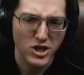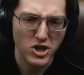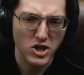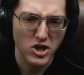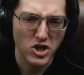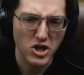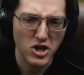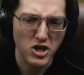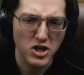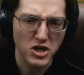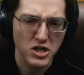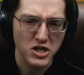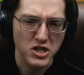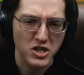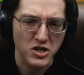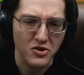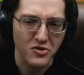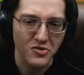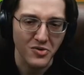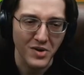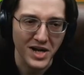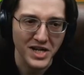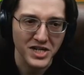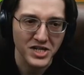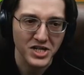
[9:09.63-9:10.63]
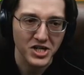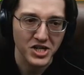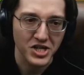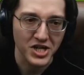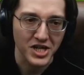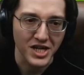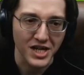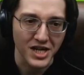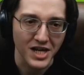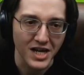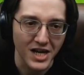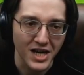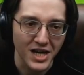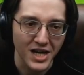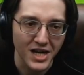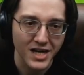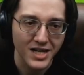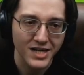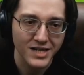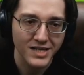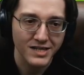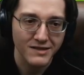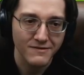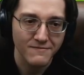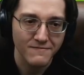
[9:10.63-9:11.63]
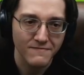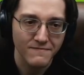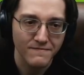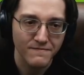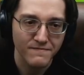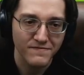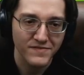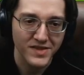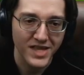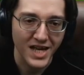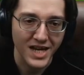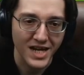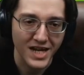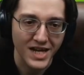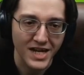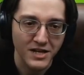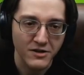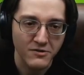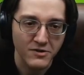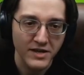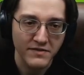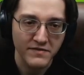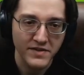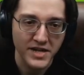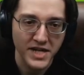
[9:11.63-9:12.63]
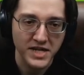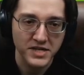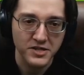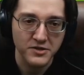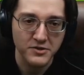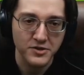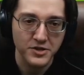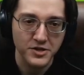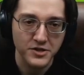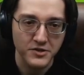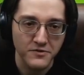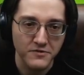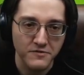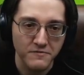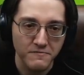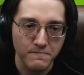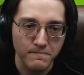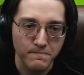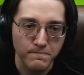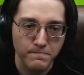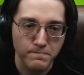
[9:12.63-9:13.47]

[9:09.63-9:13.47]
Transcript: good question, uh, that I don't have an answer to.